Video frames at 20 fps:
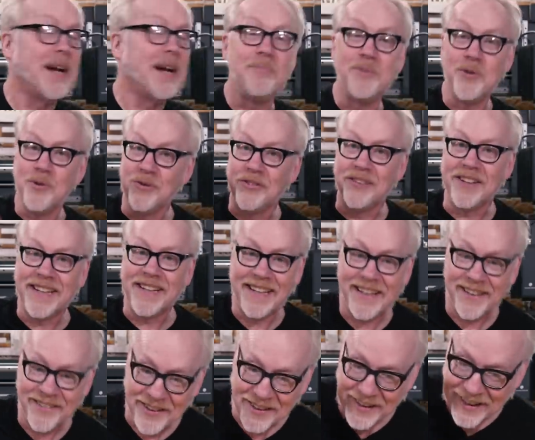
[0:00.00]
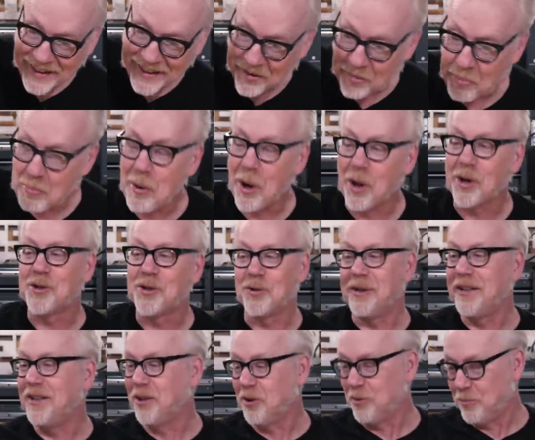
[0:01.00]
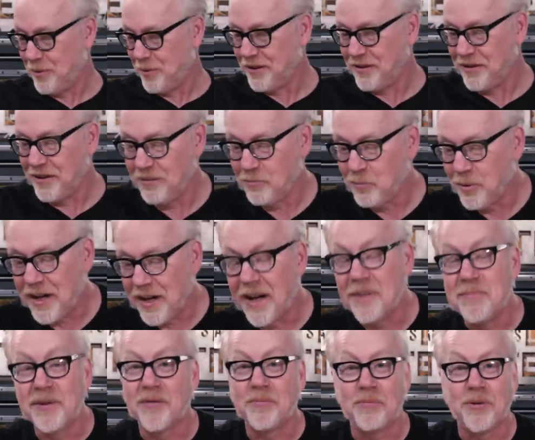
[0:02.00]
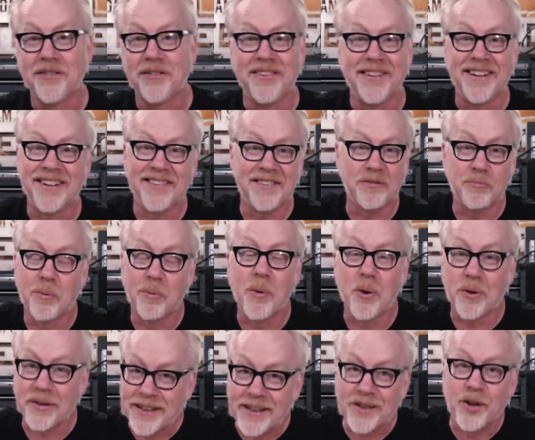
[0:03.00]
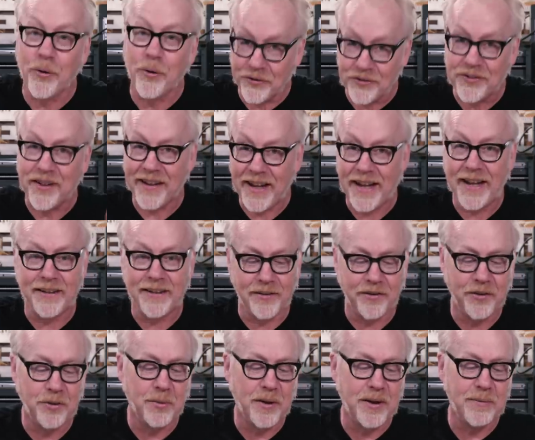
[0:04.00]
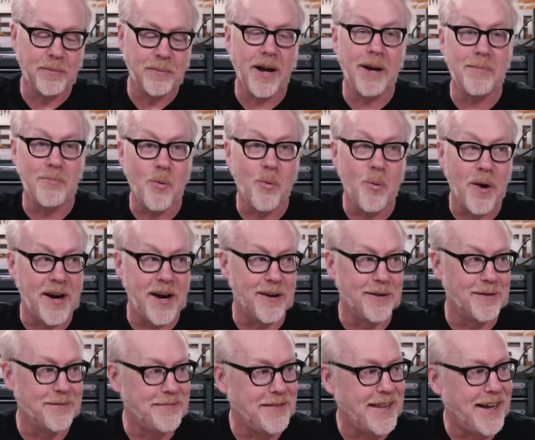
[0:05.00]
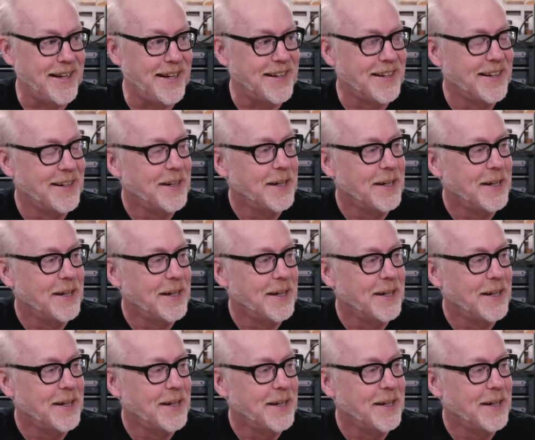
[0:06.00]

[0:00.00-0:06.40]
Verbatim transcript: I'm using it as a as a marker here, but n- what I'm experiencing isn't remotely close to that. So I'm I'm aware of that.